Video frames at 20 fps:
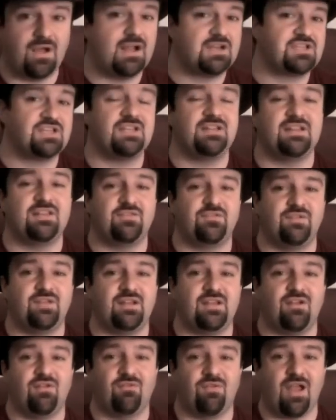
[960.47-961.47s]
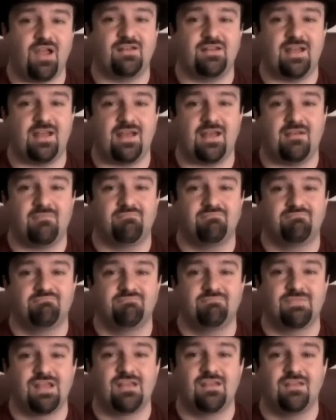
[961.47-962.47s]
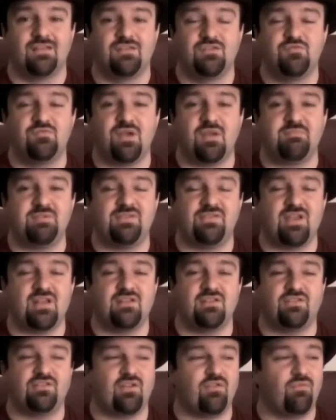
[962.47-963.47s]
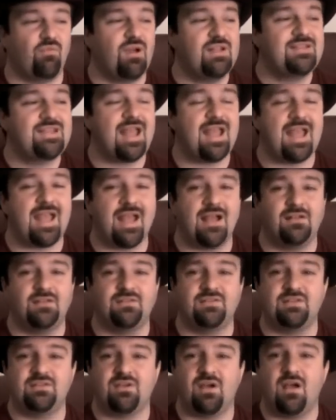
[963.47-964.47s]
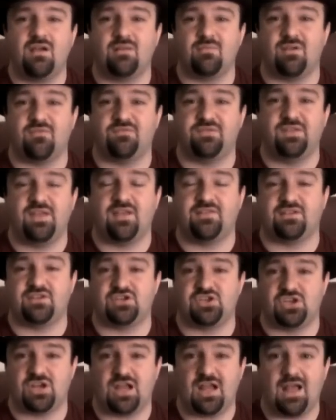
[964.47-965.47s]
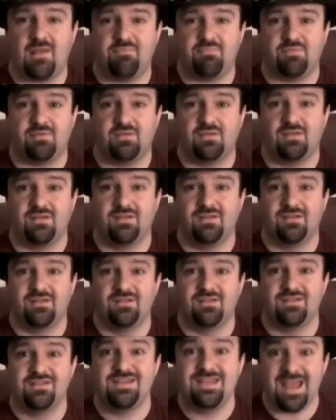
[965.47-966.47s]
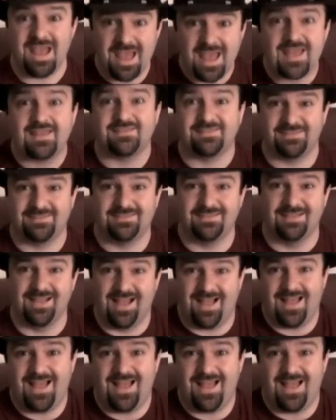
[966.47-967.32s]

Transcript: watching this video right now, you might be saying to yourself, what the hell is he talking about? Phil has a shop? Yes.